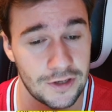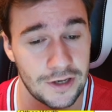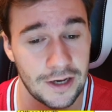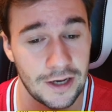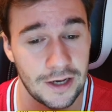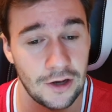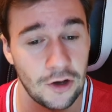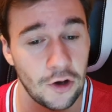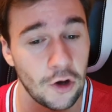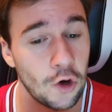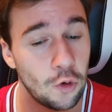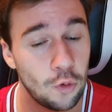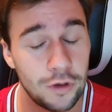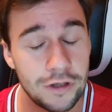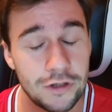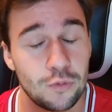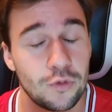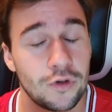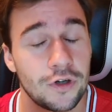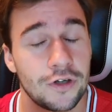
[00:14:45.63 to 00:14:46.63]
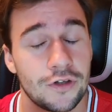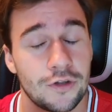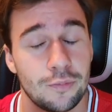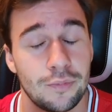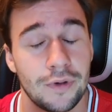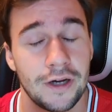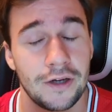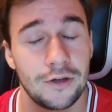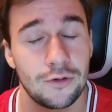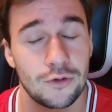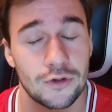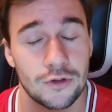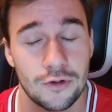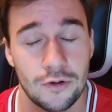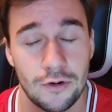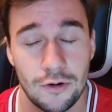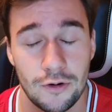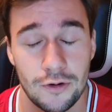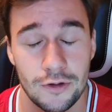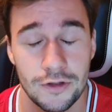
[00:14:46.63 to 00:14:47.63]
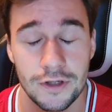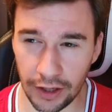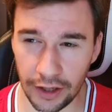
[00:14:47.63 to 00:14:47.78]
I always wanted to buy those cards.